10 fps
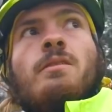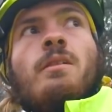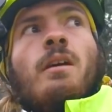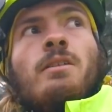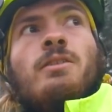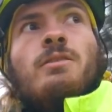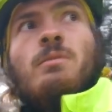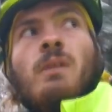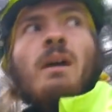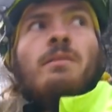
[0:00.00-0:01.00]
I just
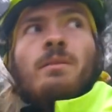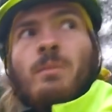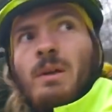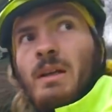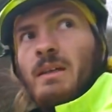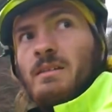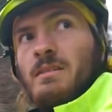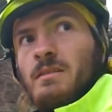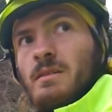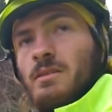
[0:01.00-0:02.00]
arrived at my
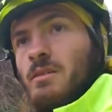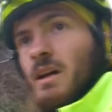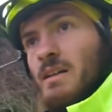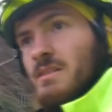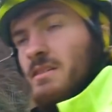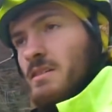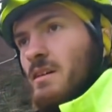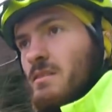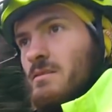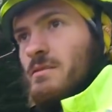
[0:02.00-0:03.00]
next address. I
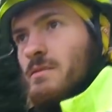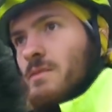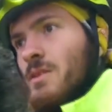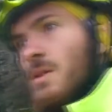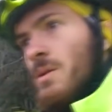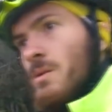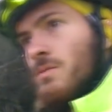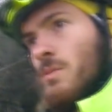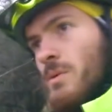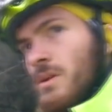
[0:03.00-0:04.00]
don't know
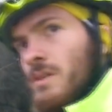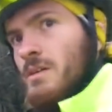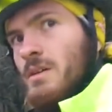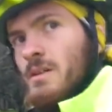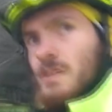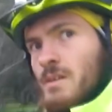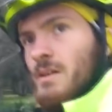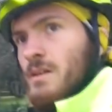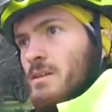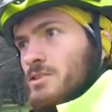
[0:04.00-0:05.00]
if I want to
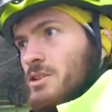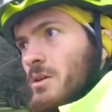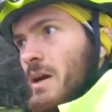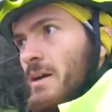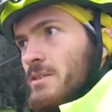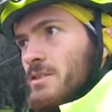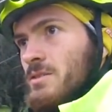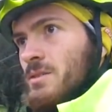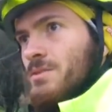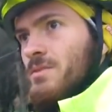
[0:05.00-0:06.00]
show houses
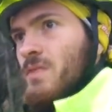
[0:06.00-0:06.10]
off in